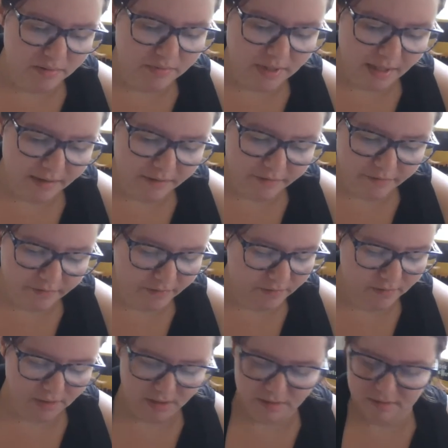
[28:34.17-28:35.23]
of life.
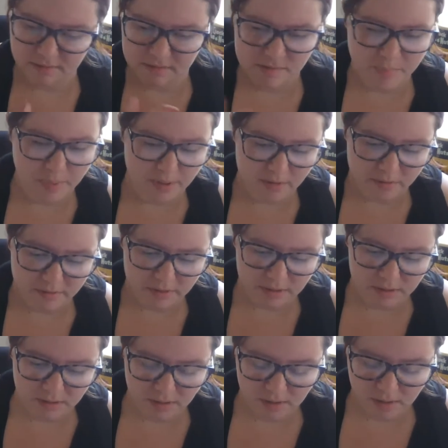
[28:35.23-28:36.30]
Like, it's part of
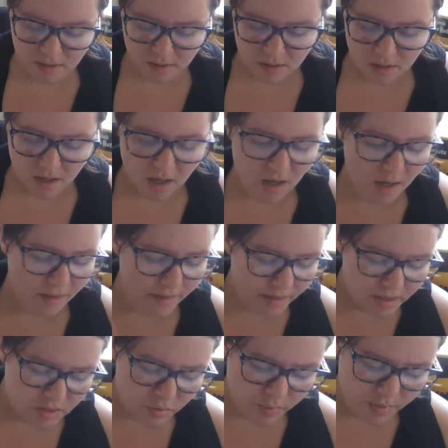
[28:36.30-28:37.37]
it. This